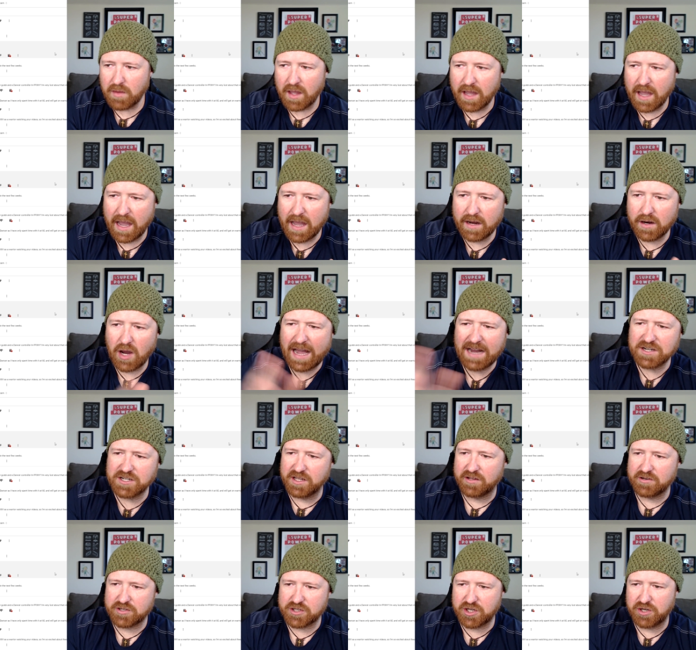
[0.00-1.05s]
And actually,
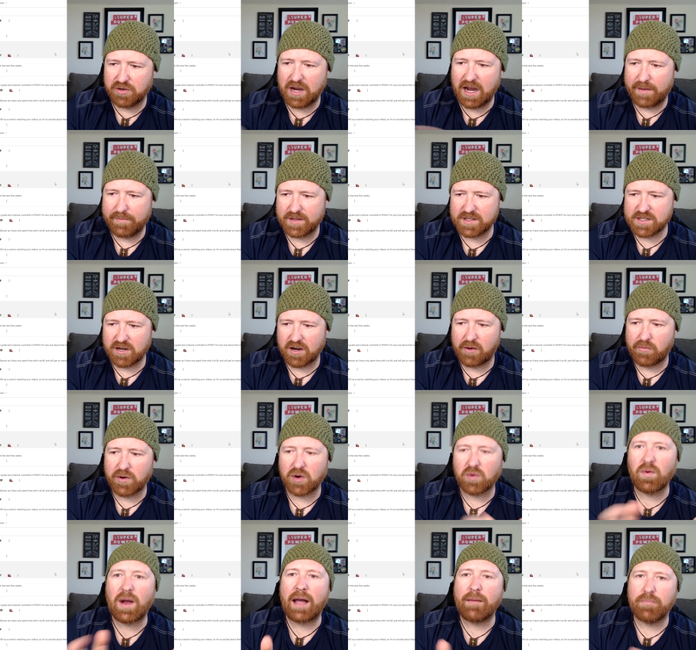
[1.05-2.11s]
there's two comments here I want to
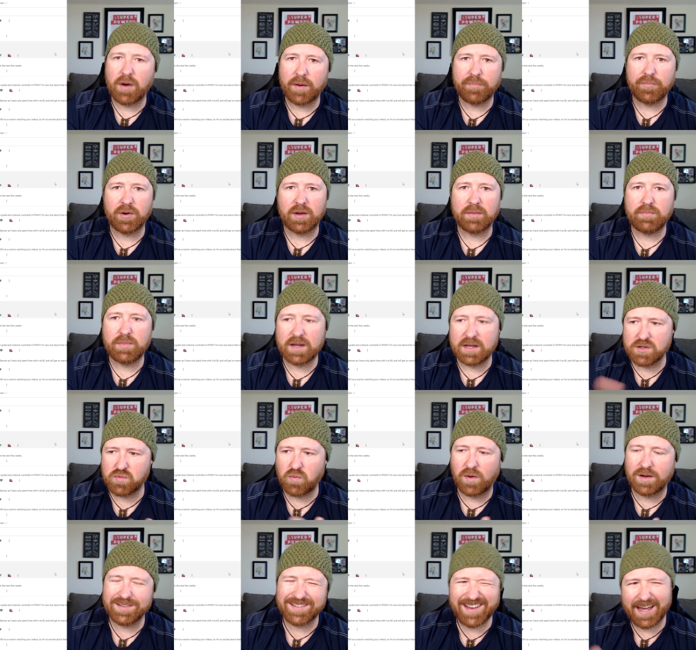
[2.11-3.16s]
wrap up with because
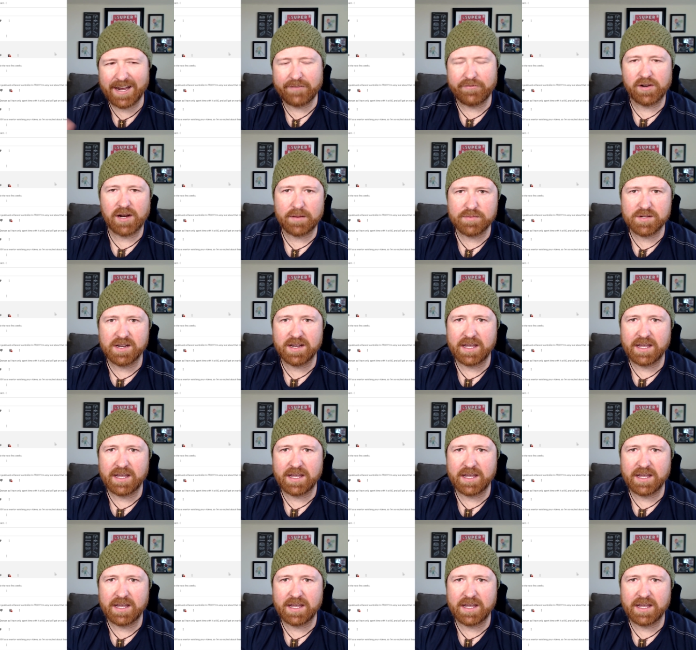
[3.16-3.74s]
one's kind of an update,